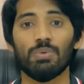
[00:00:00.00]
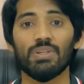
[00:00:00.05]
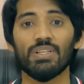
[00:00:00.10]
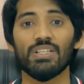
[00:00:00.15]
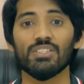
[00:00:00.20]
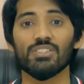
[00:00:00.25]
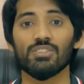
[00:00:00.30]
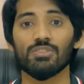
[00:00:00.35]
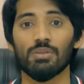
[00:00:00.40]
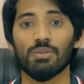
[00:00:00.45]

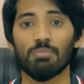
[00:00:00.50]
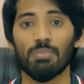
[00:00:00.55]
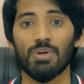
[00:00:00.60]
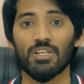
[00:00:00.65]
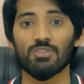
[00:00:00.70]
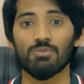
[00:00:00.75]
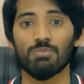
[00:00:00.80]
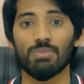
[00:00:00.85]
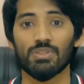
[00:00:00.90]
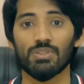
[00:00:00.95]
plays a
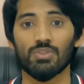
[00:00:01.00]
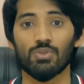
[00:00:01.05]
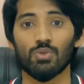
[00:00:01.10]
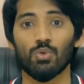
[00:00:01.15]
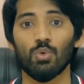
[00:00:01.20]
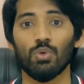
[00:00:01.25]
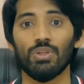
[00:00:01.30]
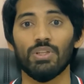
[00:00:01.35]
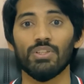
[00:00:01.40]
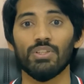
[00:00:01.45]
much better
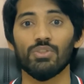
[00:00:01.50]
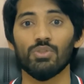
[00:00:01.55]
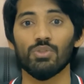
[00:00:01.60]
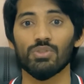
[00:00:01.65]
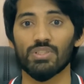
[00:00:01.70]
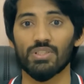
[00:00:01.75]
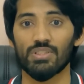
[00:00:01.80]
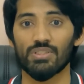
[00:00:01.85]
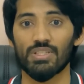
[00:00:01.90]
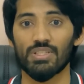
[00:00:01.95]
role in your
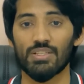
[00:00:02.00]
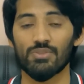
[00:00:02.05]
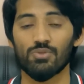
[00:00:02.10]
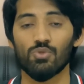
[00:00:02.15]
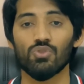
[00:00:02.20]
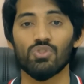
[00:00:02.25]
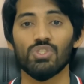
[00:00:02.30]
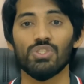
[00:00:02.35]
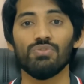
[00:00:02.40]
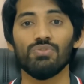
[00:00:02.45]
success to
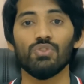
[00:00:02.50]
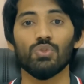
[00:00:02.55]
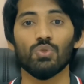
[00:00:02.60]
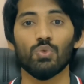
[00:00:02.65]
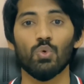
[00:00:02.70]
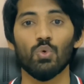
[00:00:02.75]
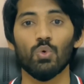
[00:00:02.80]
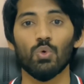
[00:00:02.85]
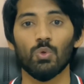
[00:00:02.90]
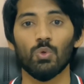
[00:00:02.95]
achieve your
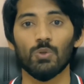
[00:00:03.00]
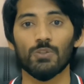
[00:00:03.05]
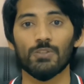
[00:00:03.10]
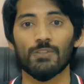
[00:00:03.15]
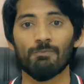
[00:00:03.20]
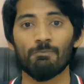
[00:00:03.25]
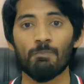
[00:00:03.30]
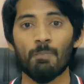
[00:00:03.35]
goals.